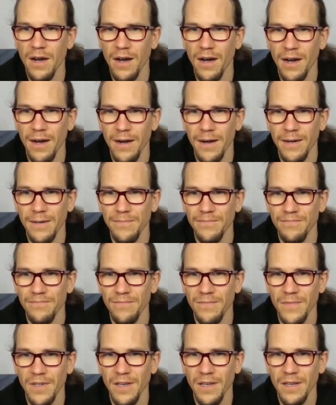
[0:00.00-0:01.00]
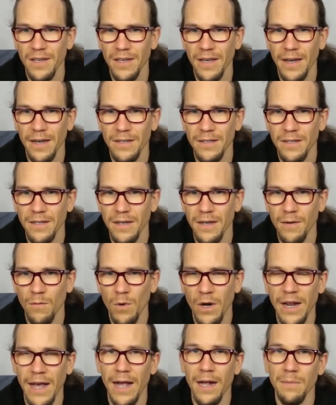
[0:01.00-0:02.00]

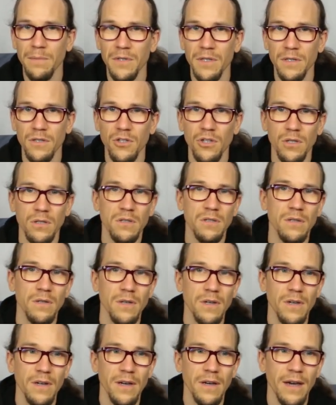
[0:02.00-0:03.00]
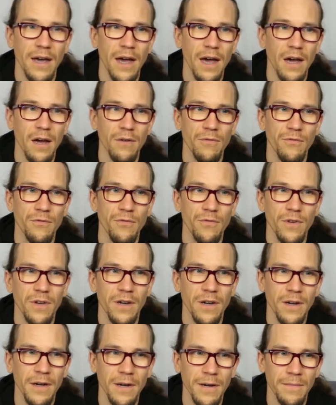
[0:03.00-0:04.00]
What helps is just have
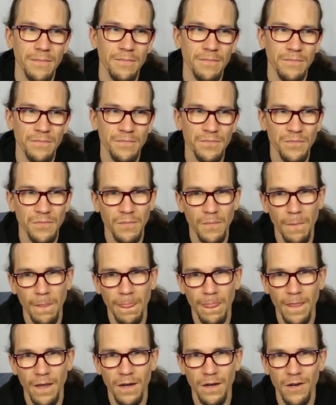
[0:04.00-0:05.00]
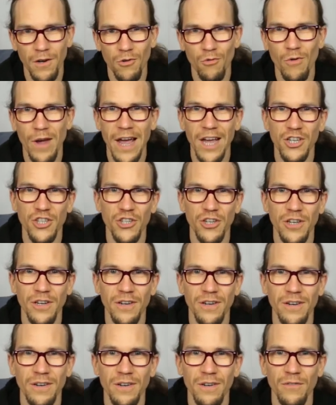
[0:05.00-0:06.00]
a
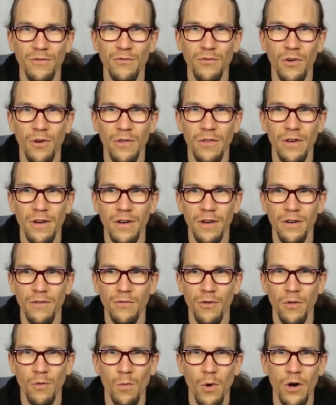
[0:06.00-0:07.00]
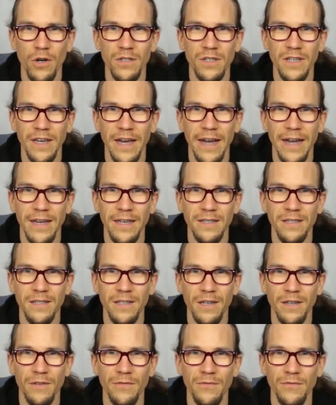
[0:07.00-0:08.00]
ration for the worst case
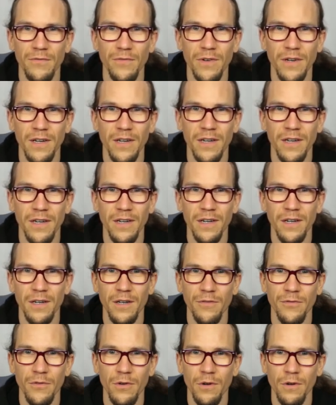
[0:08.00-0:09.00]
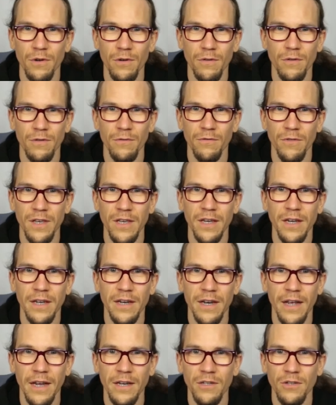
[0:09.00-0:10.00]
if you're
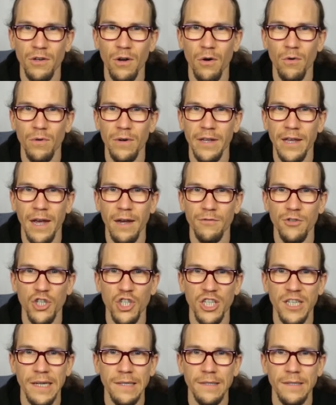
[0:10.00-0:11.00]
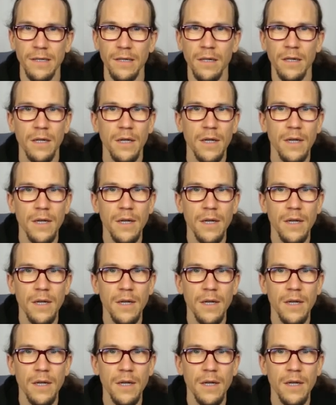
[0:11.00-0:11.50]
vegan and you only have schnitzel,